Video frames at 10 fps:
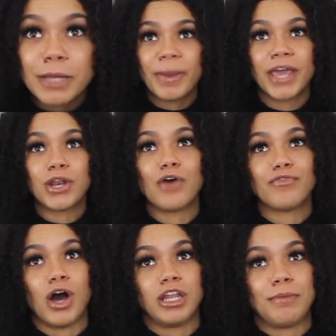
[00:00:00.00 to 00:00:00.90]
paid off
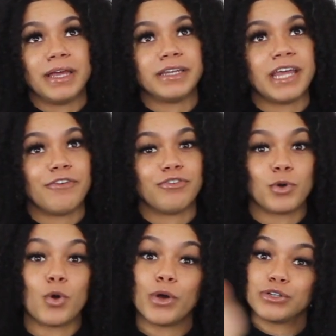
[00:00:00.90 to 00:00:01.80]
all of my debt from
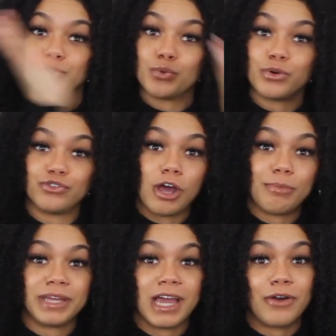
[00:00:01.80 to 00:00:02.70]
going to school and
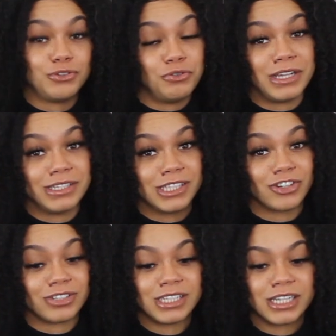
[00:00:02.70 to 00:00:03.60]
dropping out in
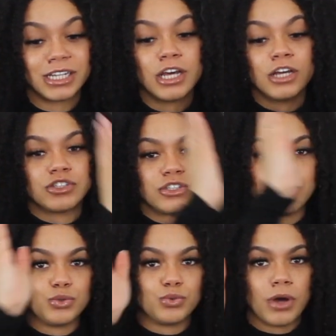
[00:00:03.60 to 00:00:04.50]
2013
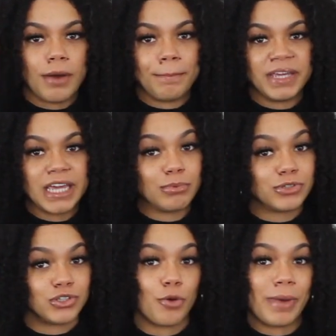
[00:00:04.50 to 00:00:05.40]
to be able
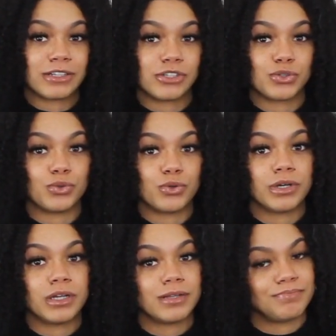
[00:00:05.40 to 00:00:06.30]
to go back to
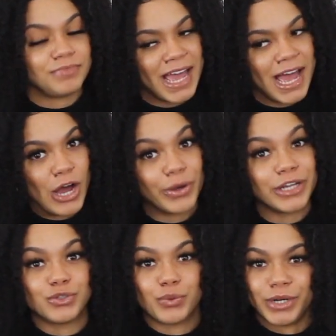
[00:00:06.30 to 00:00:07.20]
school now
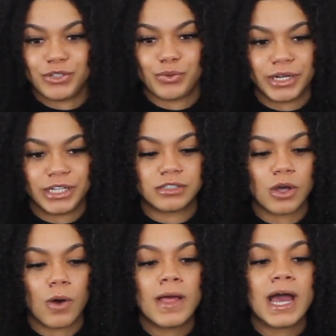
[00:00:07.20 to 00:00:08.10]
in 2020.
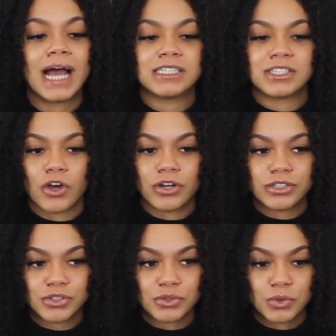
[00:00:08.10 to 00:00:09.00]
So I
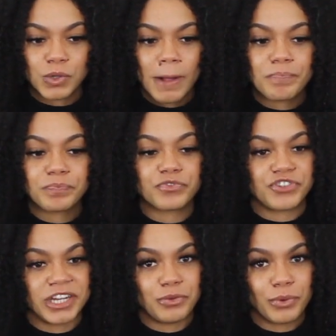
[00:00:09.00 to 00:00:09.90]
started school
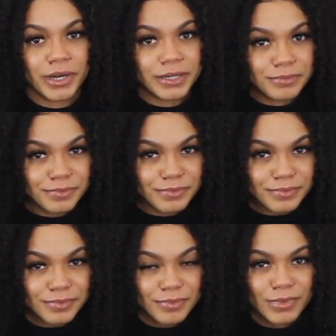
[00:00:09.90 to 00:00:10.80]
January
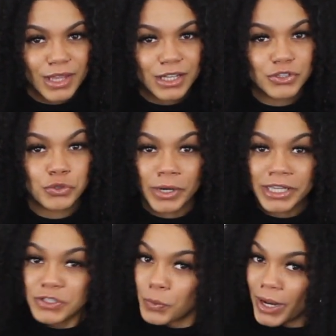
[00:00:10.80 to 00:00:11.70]

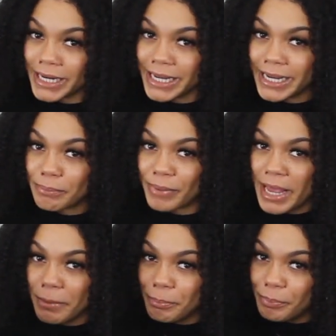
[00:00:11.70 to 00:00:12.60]
2020,
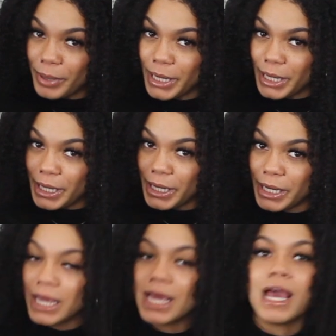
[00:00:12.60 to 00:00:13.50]

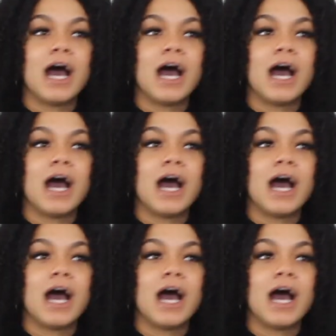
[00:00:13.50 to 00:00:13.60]
baby.